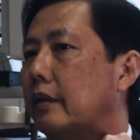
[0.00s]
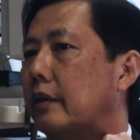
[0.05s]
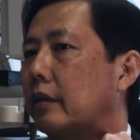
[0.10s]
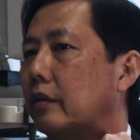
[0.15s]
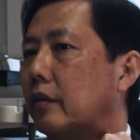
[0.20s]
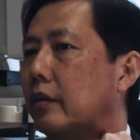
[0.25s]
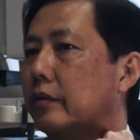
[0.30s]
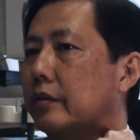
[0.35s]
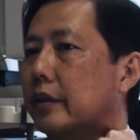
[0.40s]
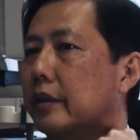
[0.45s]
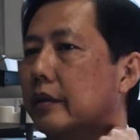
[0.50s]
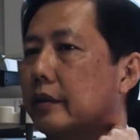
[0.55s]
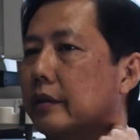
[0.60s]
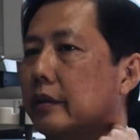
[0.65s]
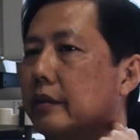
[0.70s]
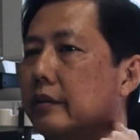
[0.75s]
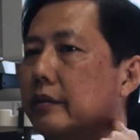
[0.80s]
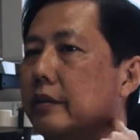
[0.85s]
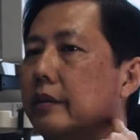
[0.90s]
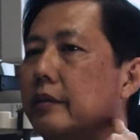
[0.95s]
a congenital
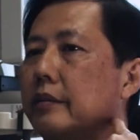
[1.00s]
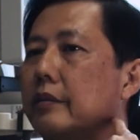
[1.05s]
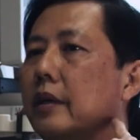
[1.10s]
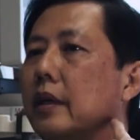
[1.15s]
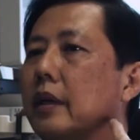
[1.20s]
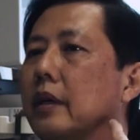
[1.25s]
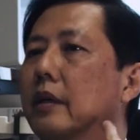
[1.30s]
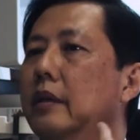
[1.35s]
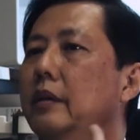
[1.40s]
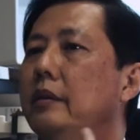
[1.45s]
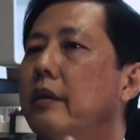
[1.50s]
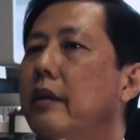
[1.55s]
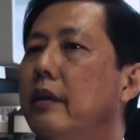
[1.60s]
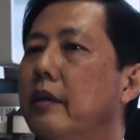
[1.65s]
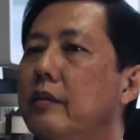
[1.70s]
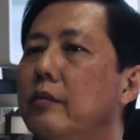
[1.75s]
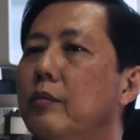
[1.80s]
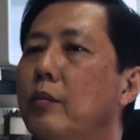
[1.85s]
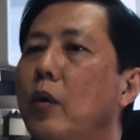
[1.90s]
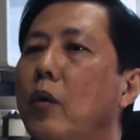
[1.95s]
cyst that
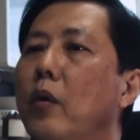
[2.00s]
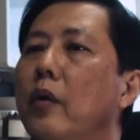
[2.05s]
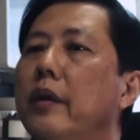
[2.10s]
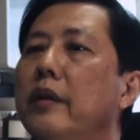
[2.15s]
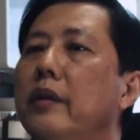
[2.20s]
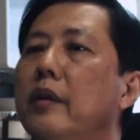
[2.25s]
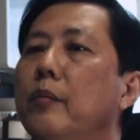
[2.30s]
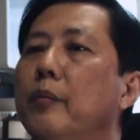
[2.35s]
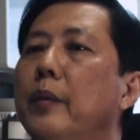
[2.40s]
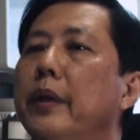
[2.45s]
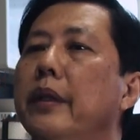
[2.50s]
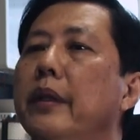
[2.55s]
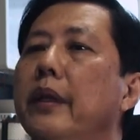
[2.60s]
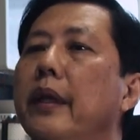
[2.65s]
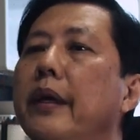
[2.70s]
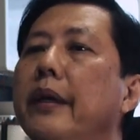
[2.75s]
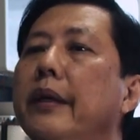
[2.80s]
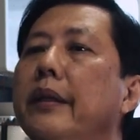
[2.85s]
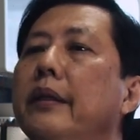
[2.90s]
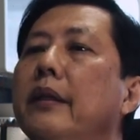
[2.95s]
is more in the
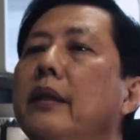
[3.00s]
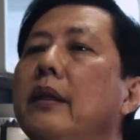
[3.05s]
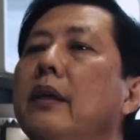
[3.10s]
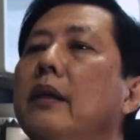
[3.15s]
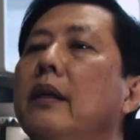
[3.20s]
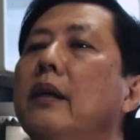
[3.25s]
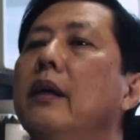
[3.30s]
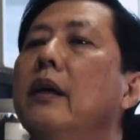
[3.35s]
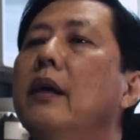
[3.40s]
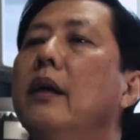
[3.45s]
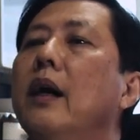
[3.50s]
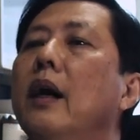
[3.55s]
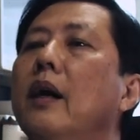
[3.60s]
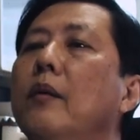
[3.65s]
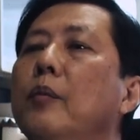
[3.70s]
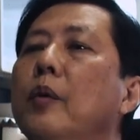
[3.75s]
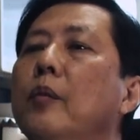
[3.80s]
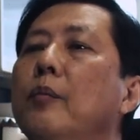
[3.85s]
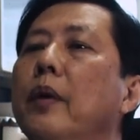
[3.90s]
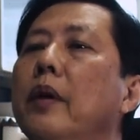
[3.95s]
midline
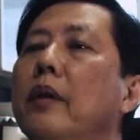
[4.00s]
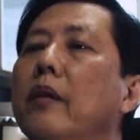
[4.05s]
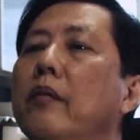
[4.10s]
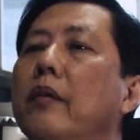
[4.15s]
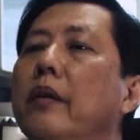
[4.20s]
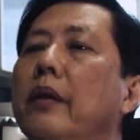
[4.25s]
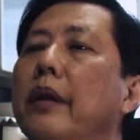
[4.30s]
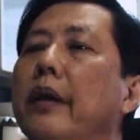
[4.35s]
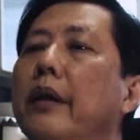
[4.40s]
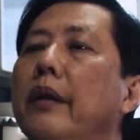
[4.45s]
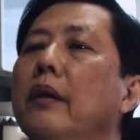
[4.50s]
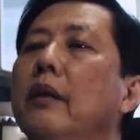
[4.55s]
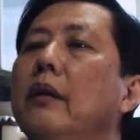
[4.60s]
upper part of the neck,